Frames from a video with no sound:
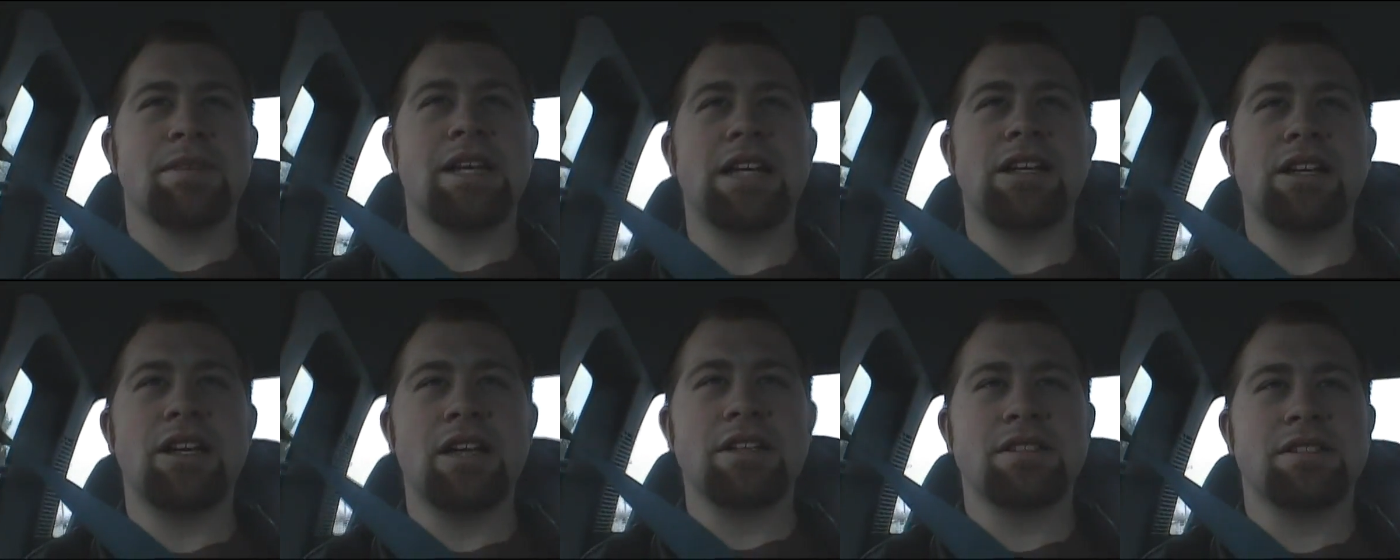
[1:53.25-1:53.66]

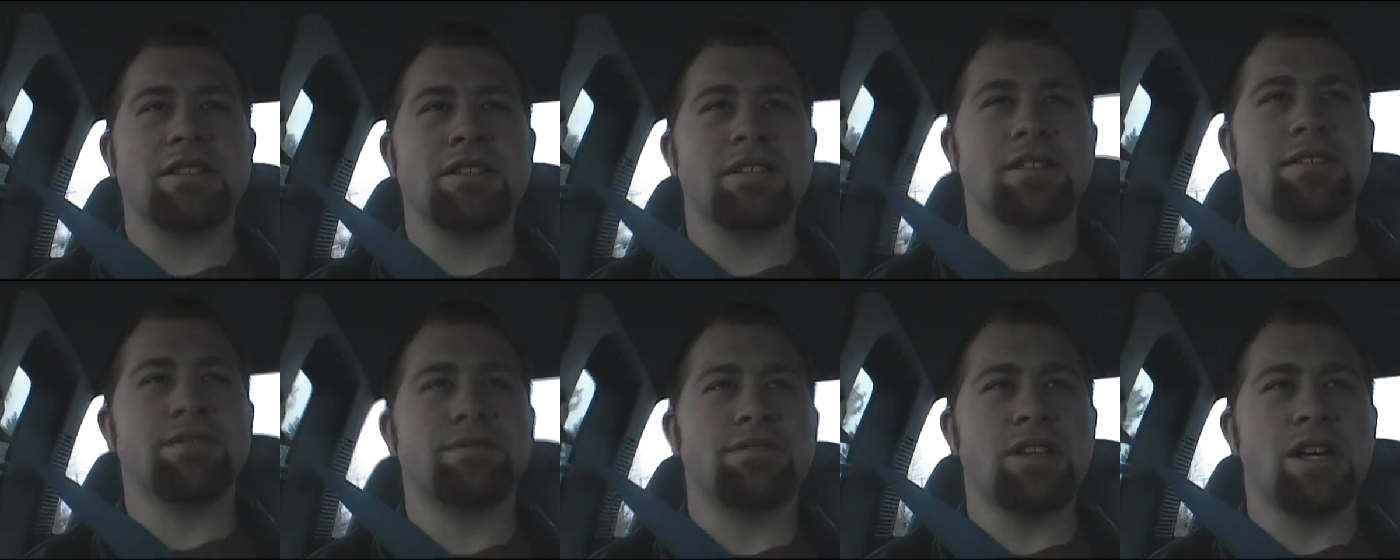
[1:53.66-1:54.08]
Got a lot
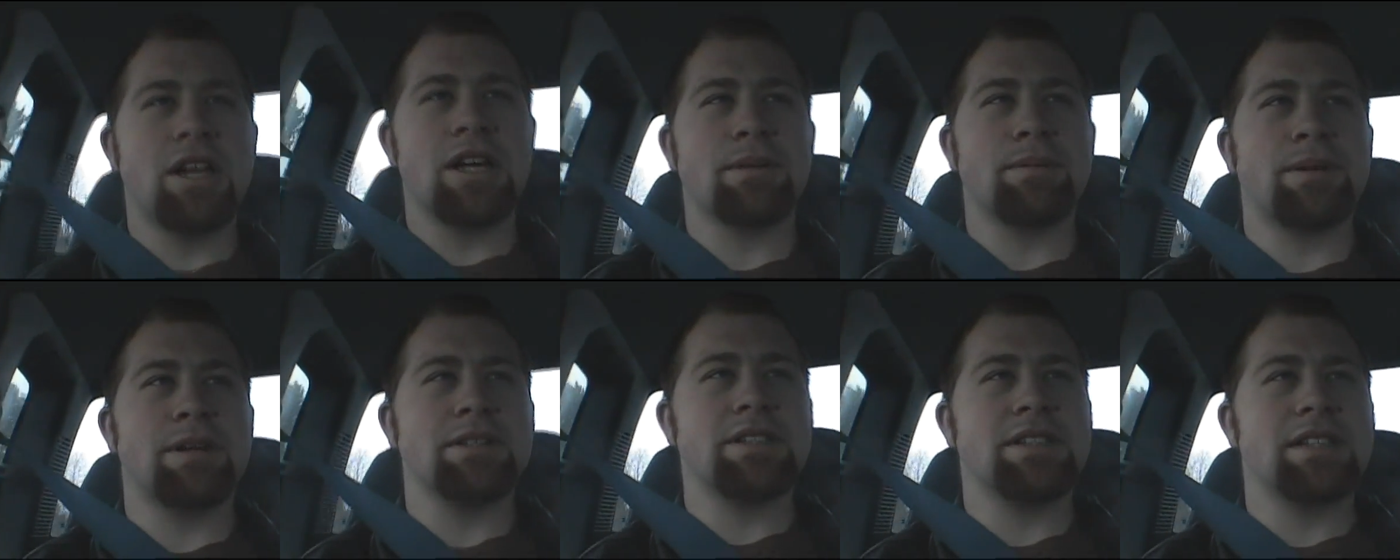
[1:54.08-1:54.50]
to
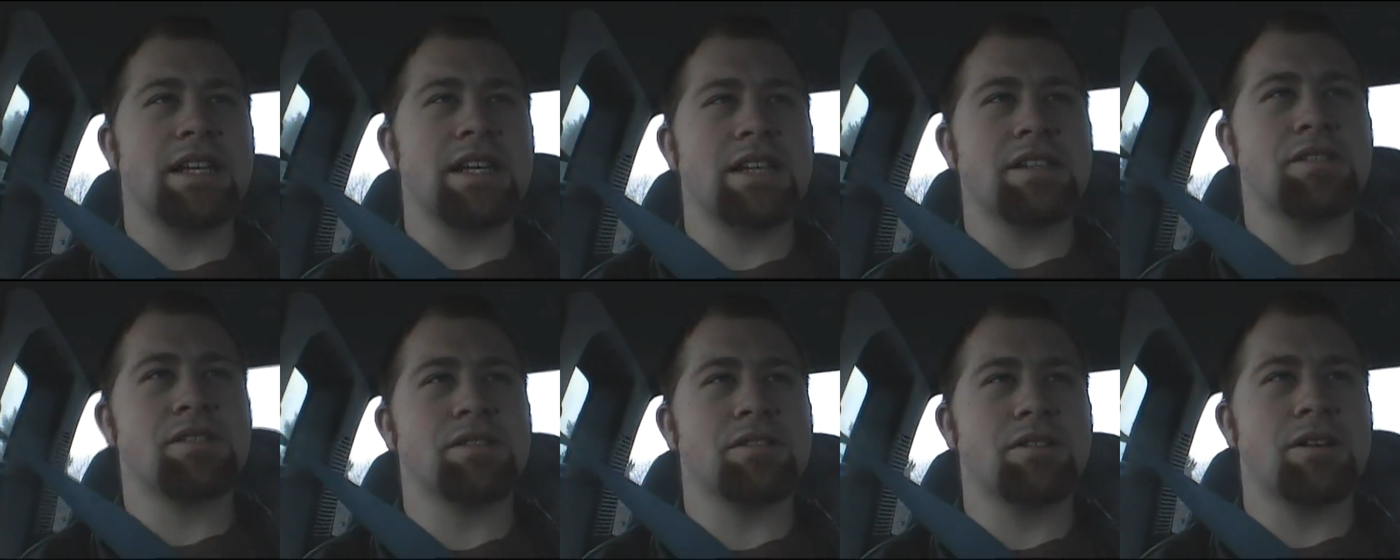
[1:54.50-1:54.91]
vlog about
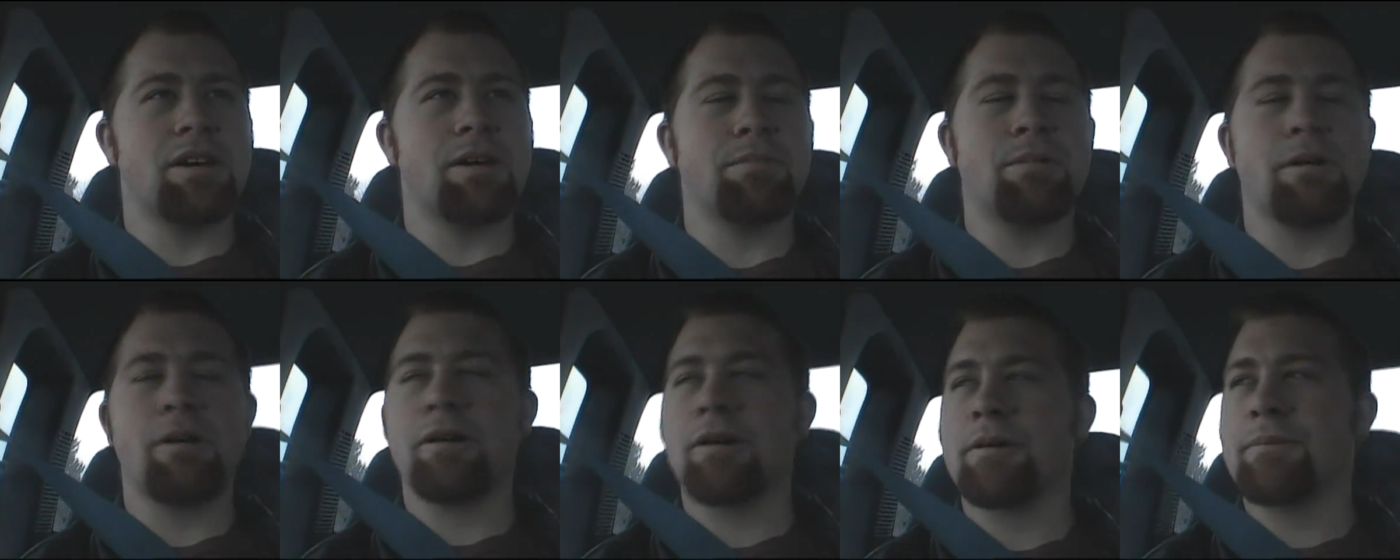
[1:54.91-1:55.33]
today, so I'll
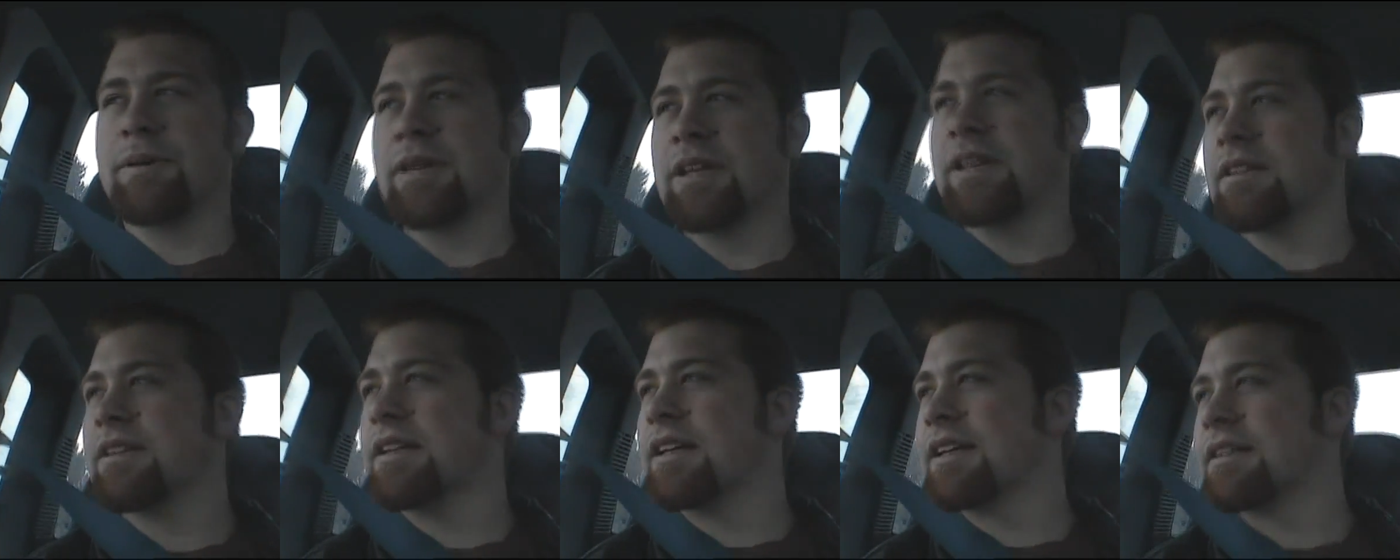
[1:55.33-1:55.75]
probably
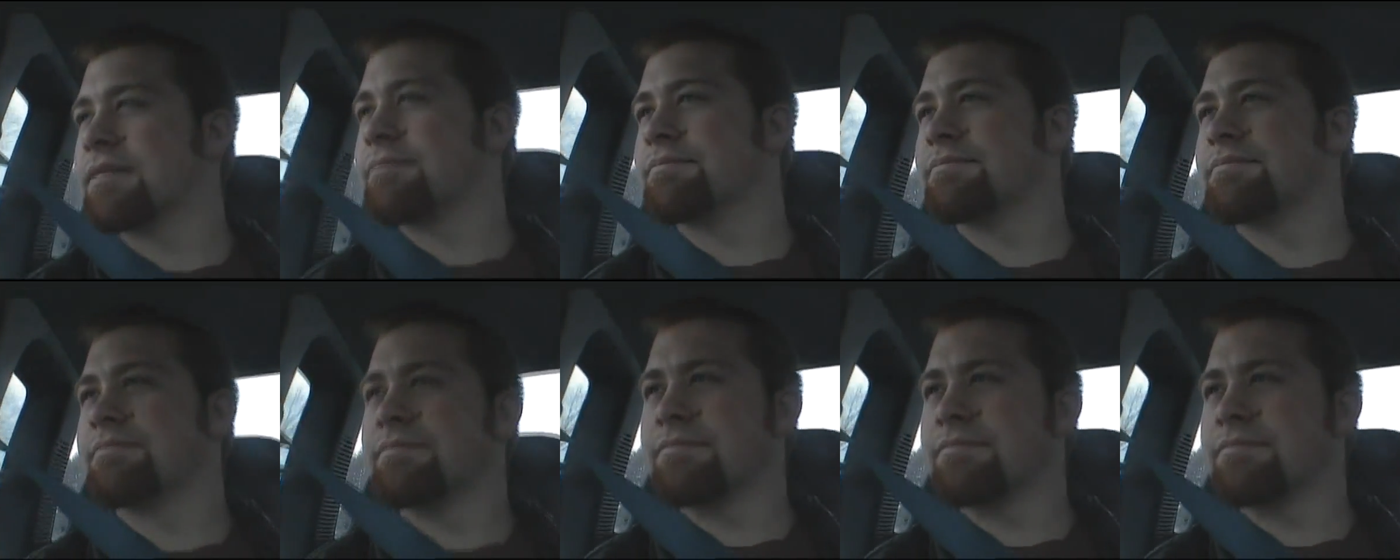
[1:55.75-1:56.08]
be like.